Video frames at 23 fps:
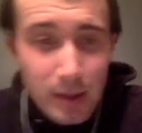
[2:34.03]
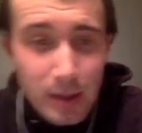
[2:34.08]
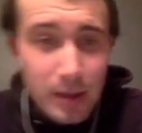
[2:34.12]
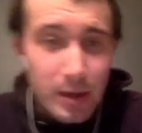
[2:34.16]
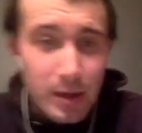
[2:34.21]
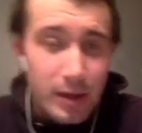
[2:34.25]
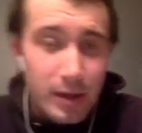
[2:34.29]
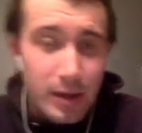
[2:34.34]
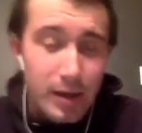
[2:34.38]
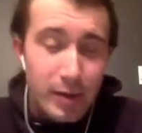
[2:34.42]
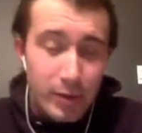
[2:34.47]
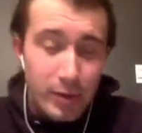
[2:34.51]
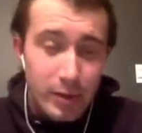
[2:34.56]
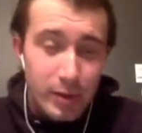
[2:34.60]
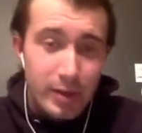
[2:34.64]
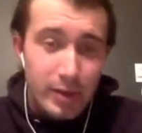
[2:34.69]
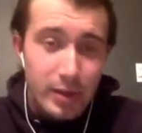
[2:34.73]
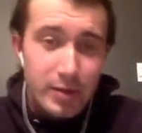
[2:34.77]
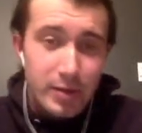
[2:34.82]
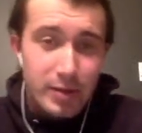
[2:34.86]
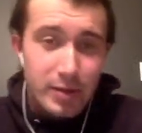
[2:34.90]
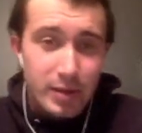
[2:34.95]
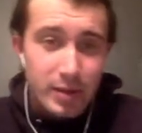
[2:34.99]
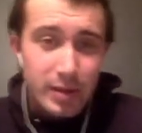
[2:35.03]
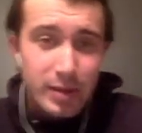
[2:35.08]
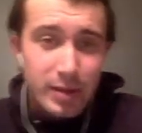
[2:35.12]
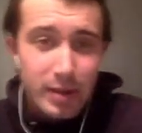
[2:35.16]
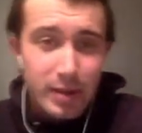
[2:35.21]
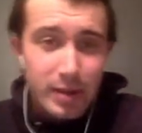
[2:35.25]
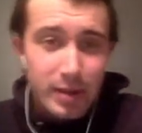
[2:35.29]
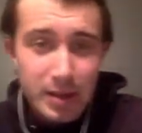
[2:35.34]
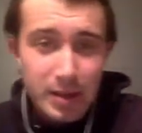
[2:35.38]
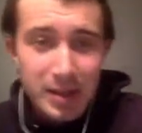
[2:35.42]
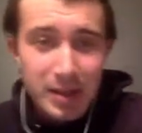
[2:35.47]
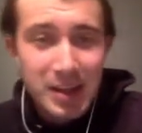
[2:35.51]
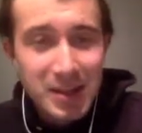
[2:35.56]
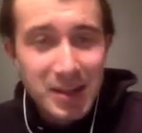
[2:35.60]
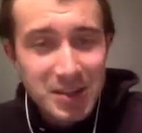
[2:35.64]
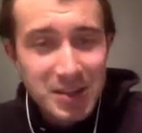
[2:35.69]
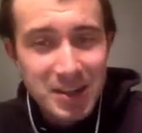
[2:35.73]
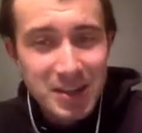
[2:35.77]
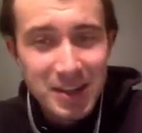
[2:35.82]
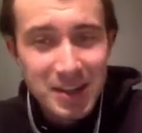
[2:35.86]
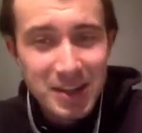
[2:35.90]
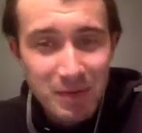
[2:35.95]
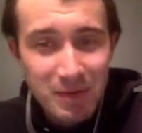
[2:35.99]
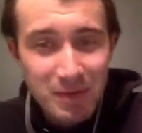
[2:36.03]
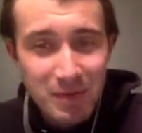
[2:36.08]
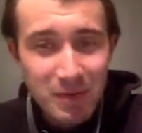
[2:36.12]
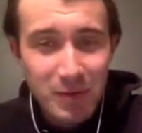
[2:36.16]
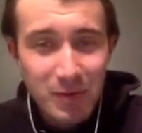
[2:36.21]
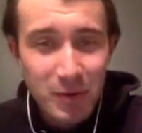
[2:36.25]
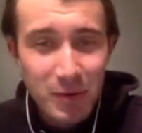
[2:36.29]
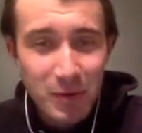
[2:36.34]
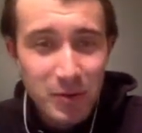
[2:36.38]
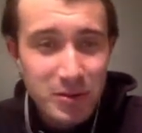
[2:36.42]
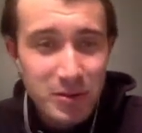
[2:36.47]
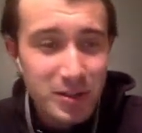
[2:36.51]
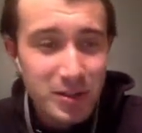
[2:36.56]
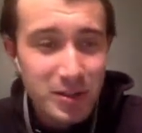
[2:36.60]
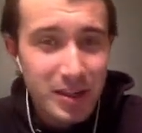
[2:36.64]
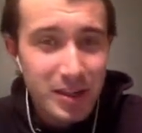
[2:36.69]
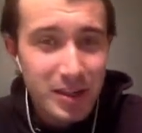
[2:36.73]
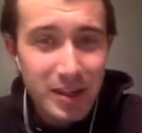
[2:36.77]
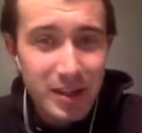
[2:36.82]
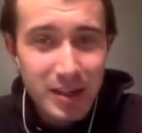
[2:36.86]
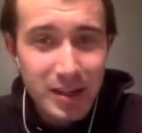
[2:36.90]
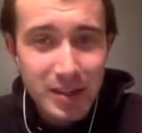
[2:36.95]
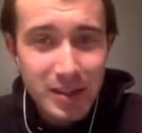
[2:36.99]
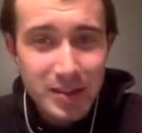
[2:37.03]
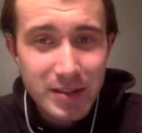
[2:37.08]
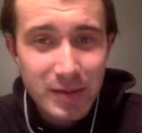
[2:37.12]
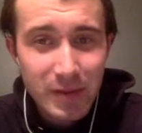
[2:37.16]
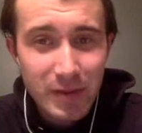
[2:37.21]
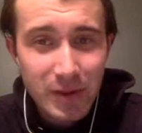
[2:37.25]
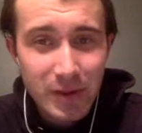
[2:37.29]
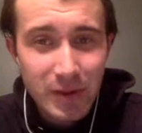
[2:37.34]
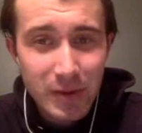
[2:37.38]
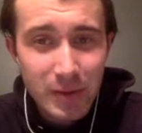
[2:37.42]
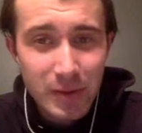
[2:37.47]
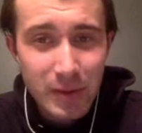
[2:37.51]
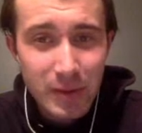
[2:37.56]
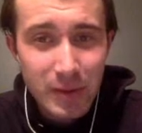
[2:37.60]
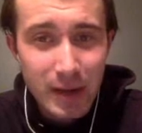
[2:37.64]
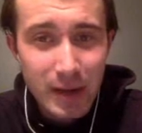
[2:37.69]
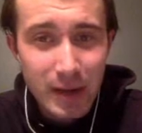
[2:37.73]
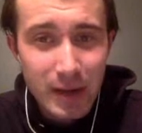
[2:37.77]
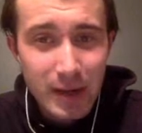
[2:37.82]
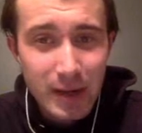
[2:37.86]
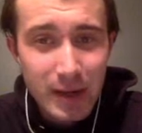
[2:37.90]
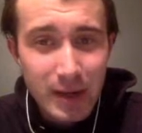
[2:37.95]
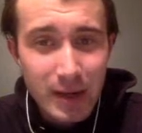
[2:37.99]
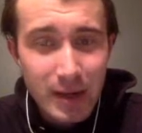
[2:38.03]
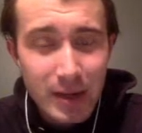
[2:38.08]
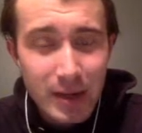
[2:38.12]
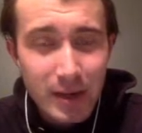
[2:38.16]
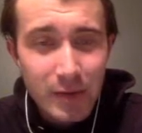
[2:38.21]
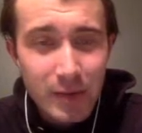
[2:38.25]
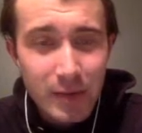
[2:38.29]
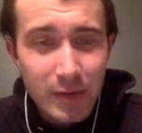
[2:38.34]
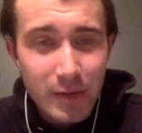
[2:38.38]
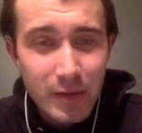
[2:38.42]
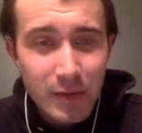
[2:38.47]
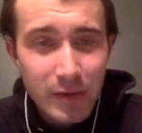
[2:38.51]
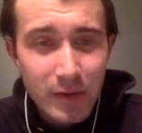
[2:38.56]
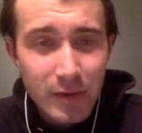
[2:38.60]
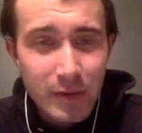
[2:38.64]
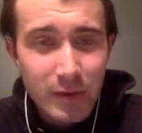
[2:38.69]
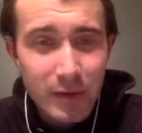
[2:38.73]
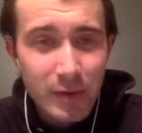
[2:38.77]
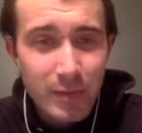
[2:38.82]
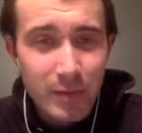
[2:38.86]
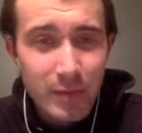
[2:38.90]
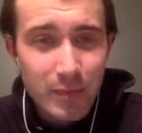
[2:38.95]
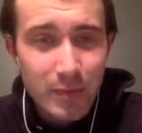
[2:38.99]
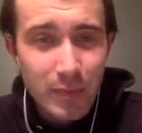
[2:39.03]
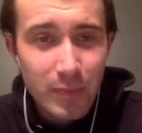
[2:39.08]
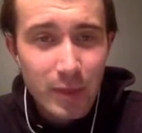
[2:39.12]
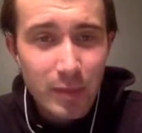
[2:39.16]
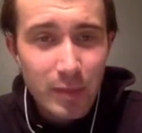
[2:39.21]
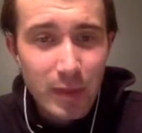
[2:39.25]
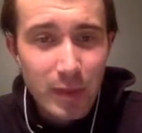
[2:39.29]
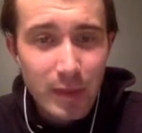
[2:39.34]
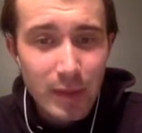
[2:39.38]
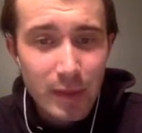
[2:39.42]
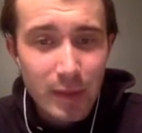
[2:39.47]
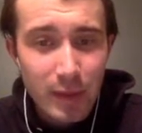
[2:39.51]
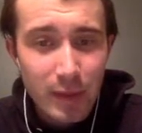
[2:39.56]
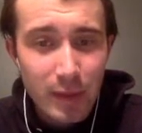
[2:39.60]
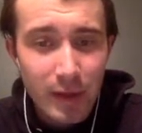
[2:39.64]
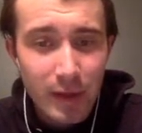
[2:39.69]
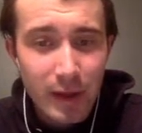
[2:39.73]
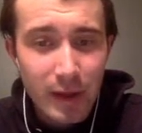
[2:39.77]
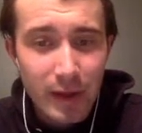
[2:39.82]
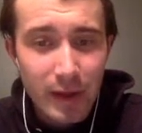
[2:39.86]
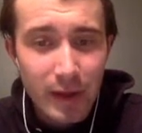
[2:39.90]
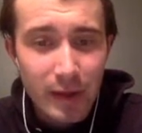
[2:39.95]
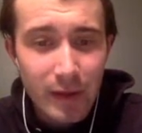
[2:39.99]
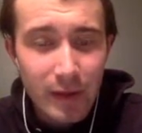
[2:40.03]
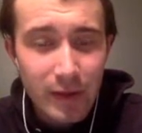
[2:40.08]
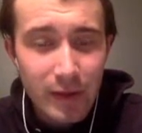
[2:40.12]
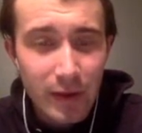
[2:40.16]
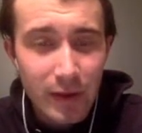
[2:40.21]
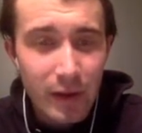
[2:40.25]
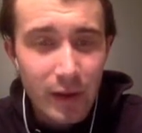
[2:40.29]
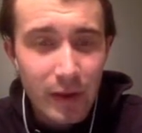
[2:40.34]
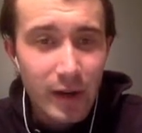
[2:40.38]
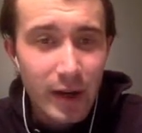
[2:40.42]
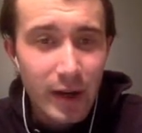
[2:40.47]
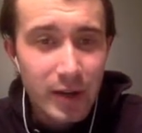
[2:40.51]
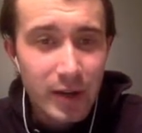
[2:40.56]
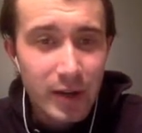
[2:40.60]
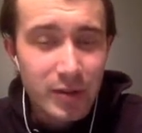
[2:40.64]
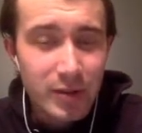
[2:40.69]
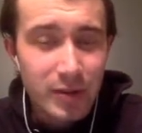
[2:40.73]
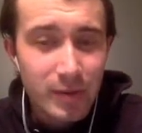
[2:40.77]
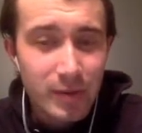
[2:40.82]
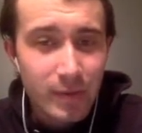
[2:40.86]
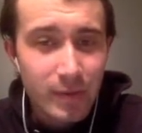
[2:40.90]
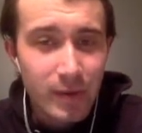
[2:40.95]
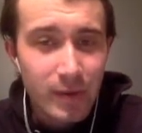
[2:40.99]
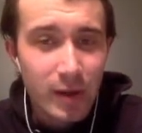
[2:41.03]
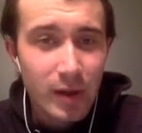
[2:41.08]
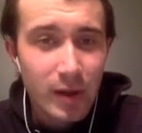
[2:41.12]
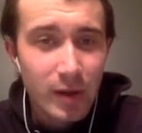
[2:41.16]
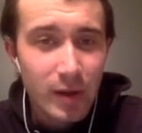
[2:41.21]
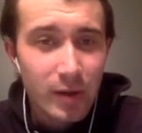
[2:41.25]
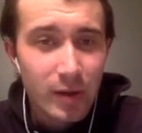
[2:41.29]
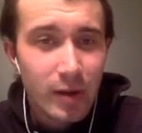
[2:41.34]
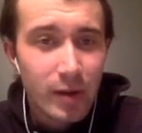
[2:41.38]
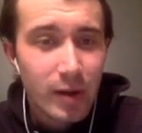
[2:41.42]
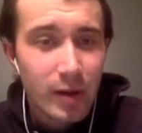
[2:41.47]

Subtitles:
Yeah, well, that's that's unfortunate. Yeah, it's a few people in there that don't actually follow